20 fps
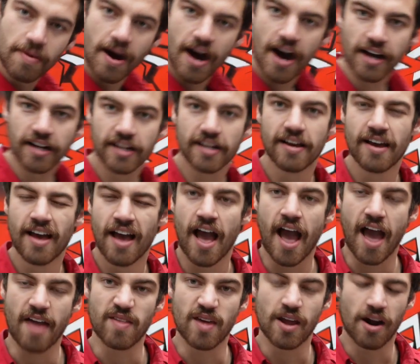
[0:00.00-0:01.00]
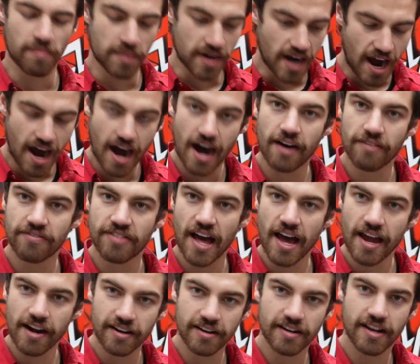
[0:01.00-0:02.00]
mark and then I'm going to halve
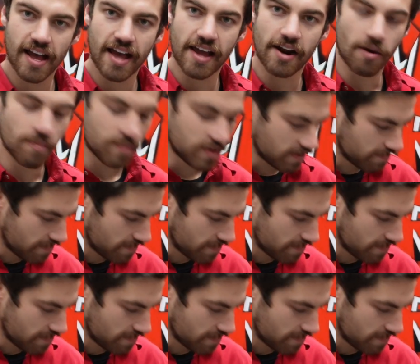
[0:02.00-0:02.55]
that and I'm going